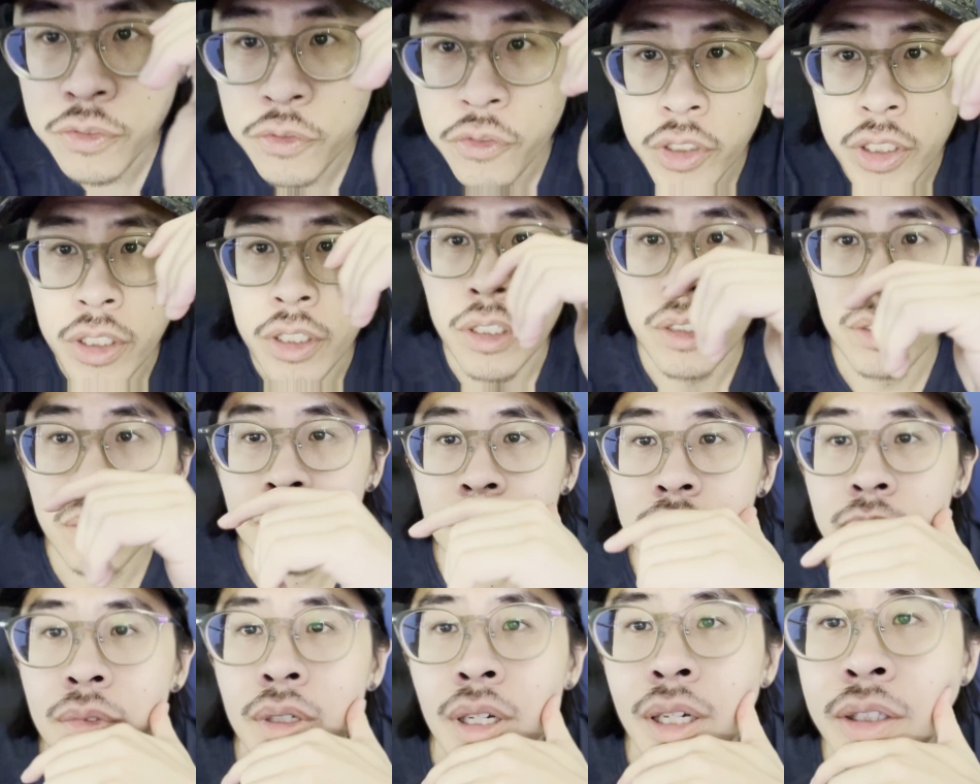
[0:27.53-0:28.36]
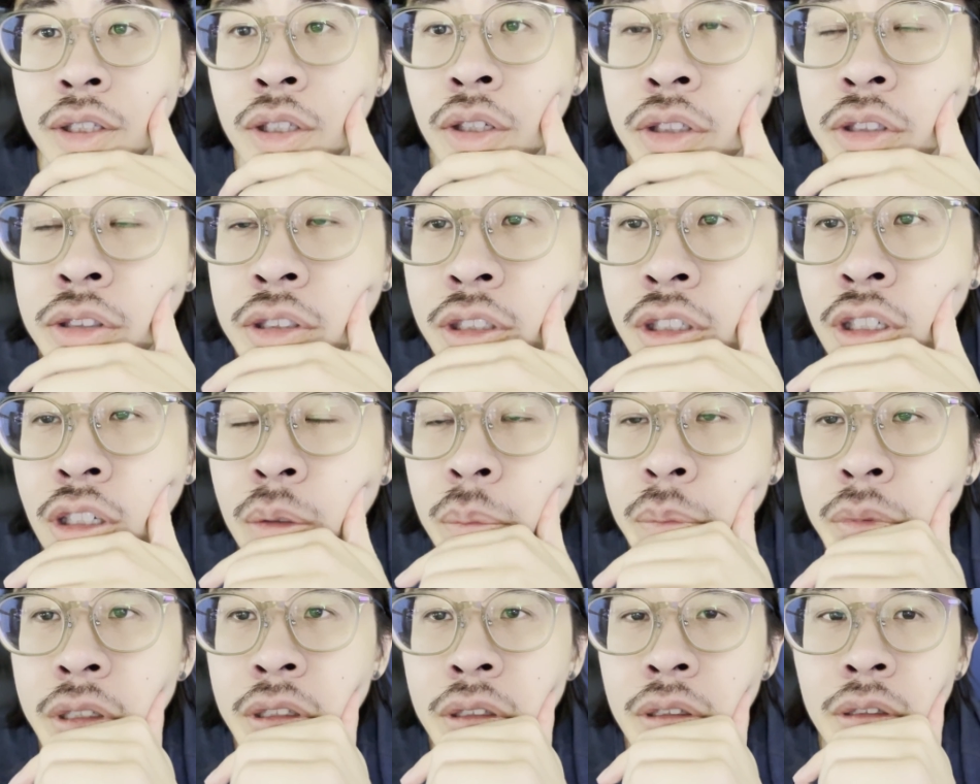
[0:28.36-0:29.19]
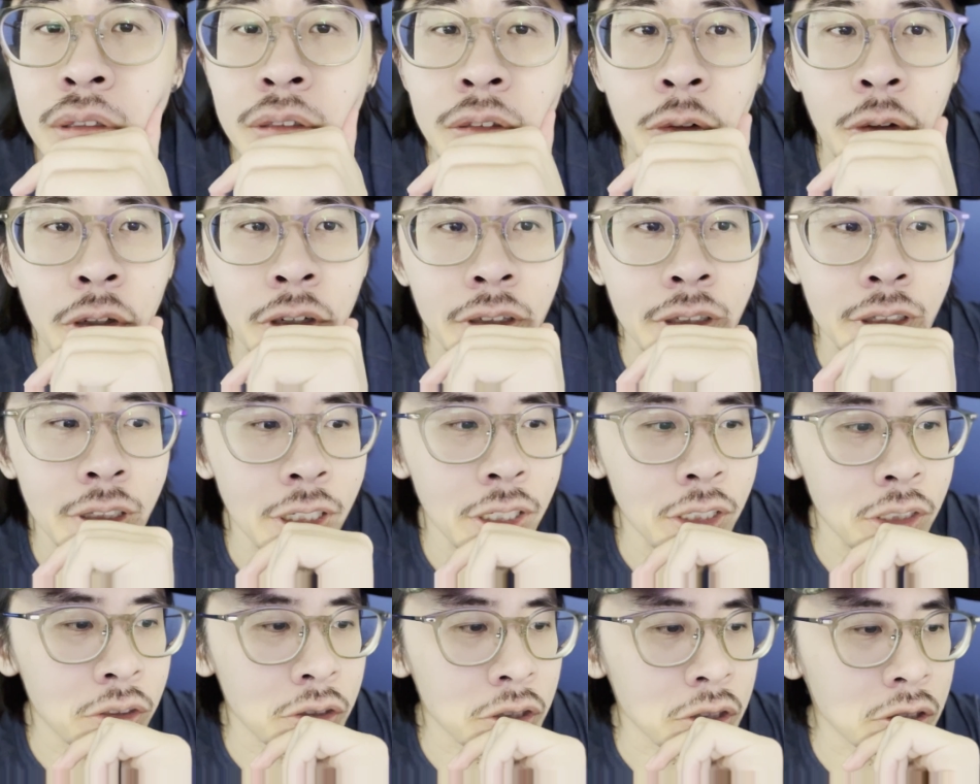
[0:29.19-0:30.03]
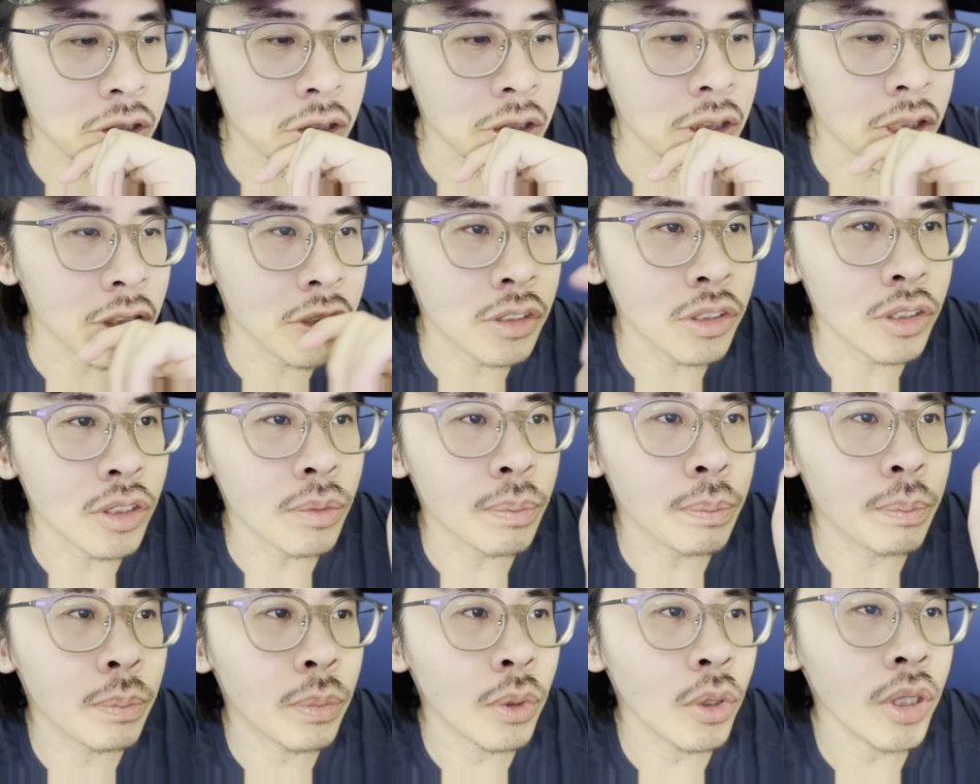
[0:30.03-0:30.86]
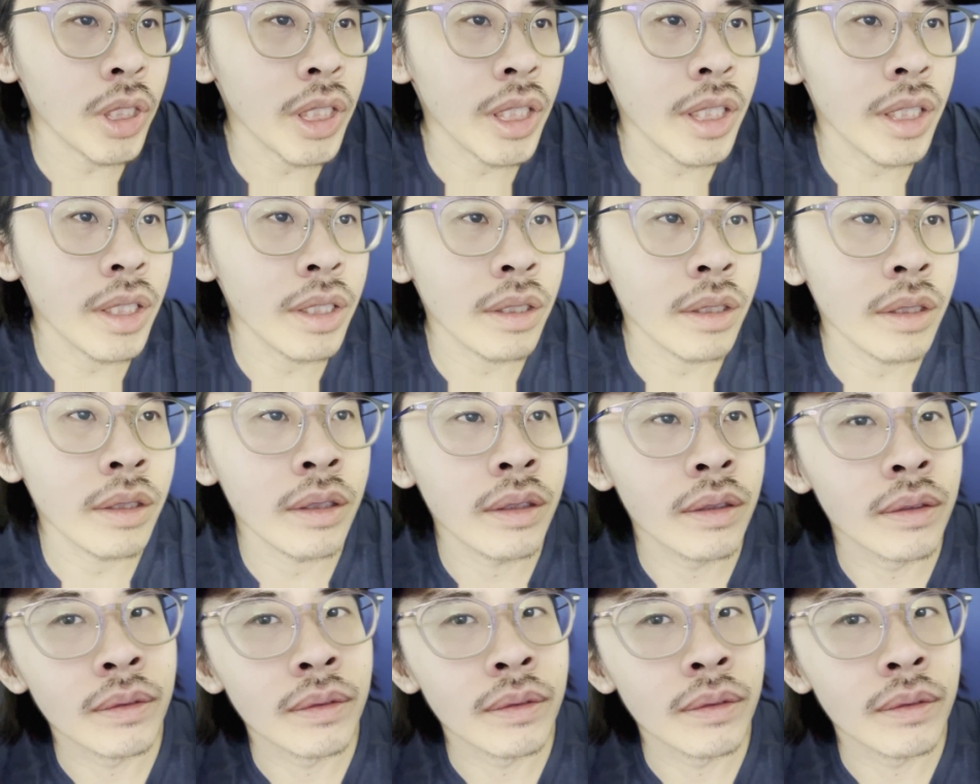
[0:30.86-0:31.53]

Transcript: video, I thought it's gonna be quite interesting to put in